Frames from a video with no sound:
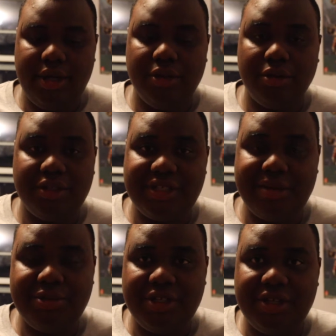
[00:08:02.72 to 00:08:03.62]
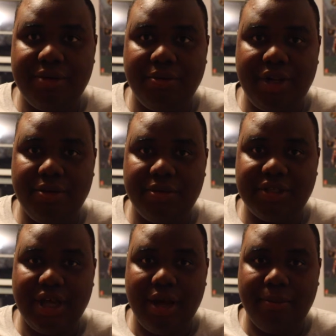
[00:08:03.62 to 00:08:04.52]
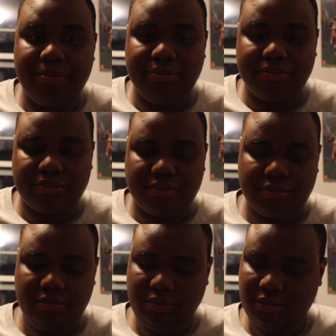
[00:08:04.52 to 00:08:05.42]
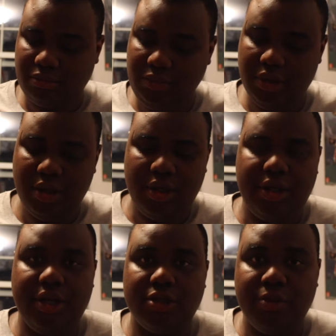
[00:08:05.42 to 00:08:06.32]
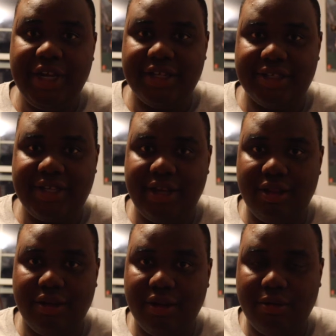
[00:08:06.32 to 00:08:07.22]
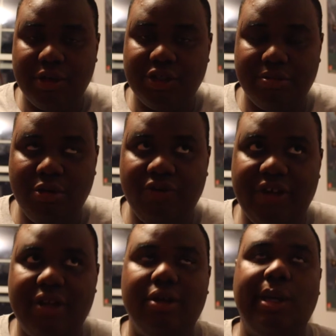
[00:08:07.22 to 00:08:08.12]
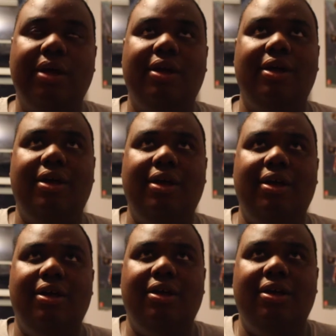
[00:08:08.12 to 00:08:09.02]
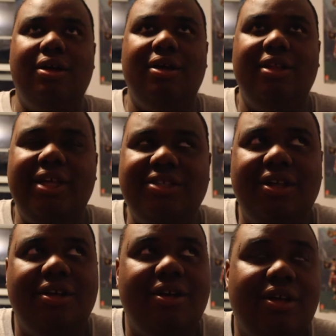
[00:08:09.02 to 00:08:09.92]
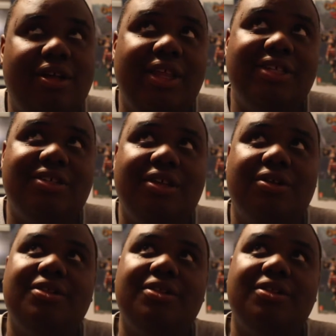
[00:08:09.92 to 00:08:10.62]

looked the same as he did when he was in his weakened state in the original movie. That's another